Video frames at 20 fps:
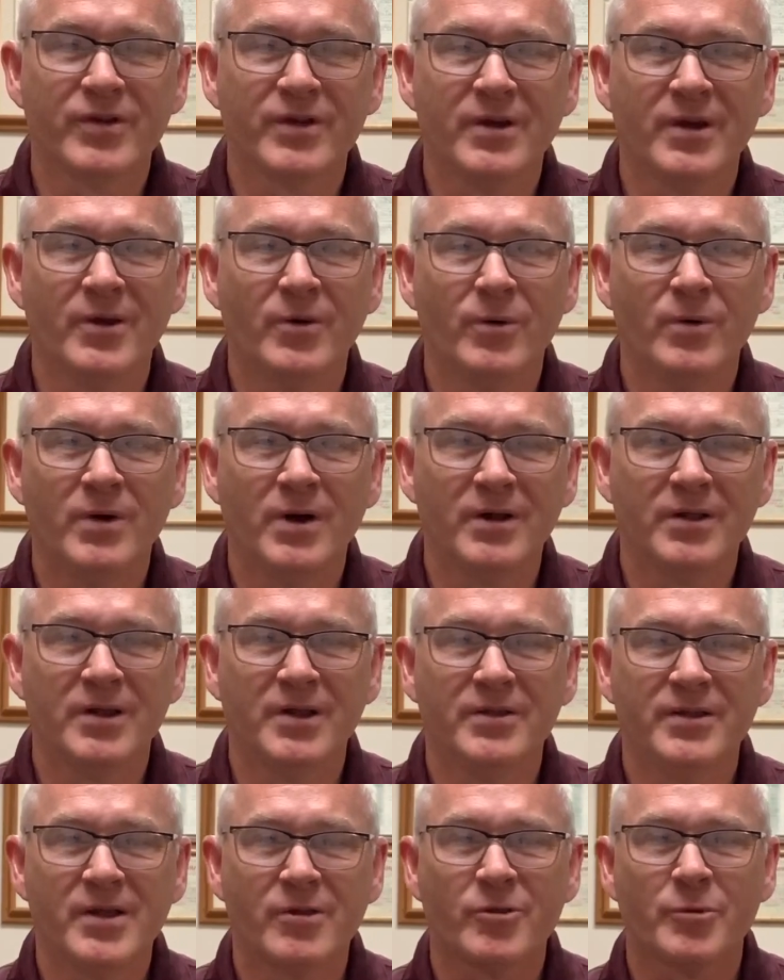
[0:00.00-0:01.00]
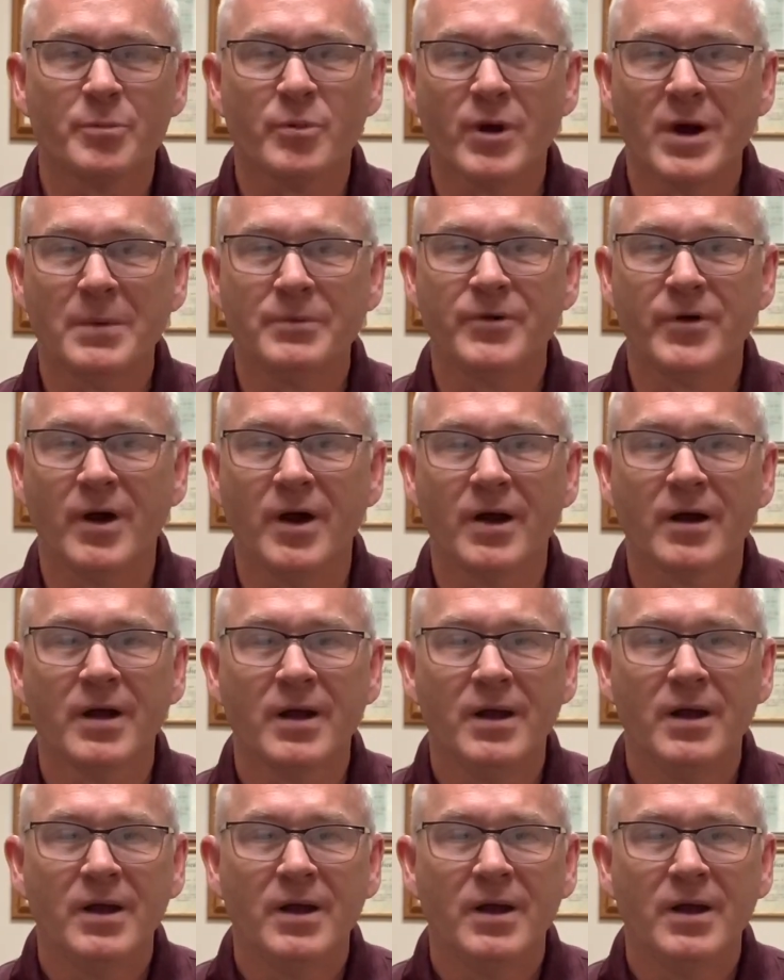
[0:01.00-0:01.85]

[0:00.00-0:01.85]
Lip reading: ago on another Prep Talk,